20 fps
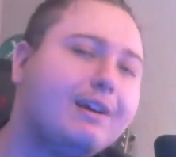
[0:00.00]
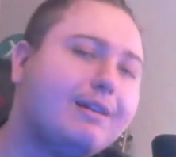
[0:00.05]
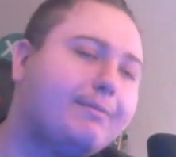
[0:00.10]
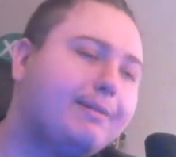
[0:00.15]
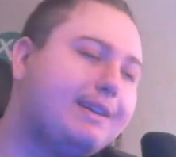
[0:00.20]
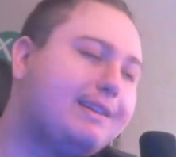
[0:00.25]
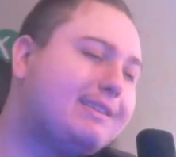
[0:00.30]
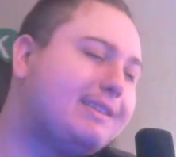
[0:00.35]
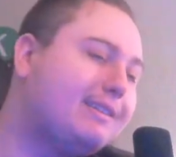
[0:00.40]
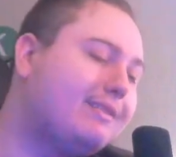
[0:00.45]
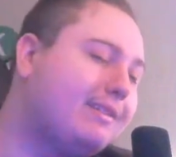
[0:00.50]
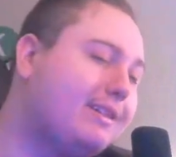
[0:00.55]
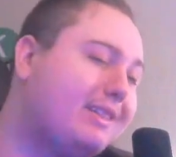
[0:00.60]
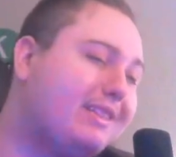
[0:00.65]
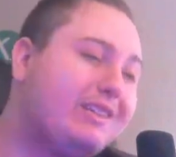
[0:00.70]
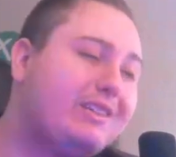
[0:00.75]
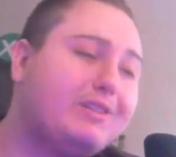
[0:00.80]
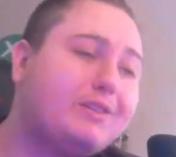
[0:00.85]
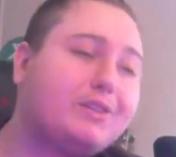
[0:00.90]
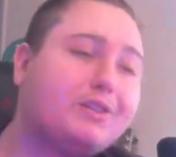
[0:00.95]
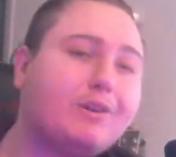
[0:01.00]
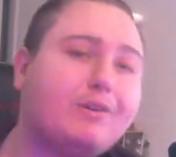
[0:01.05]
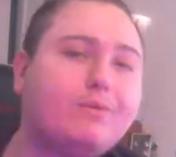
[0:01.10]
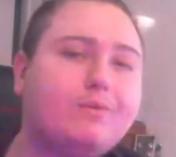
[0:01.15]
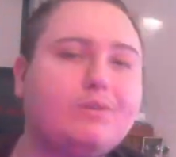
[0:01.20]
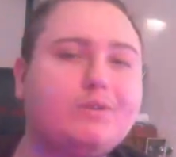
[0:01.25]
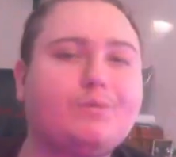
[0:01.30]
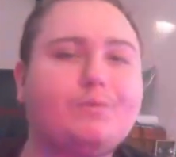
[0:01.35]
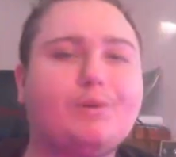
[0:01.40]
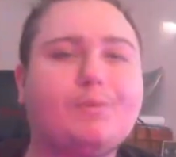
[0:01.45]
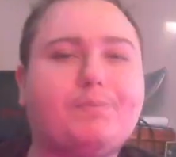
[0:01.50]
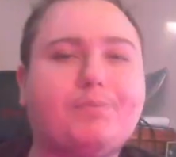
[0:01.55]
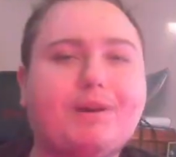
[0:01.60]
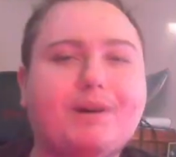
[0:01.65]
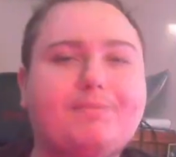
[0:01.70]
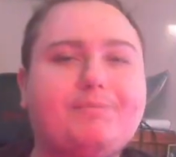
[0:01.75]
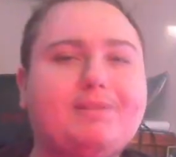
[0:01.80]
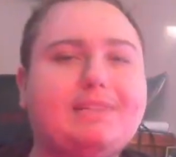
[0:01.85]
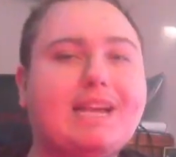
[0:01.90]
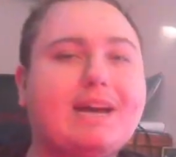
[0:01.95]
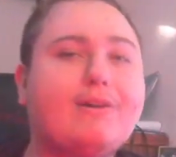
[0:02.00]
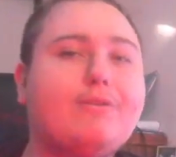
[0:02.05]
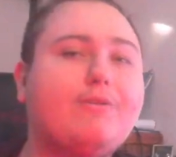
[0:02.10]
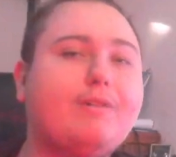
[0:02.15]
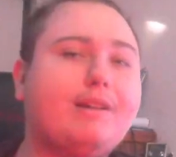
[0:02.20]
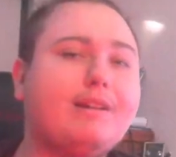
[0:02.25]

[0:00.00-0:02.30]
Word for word: Basically, these shows were pumped out,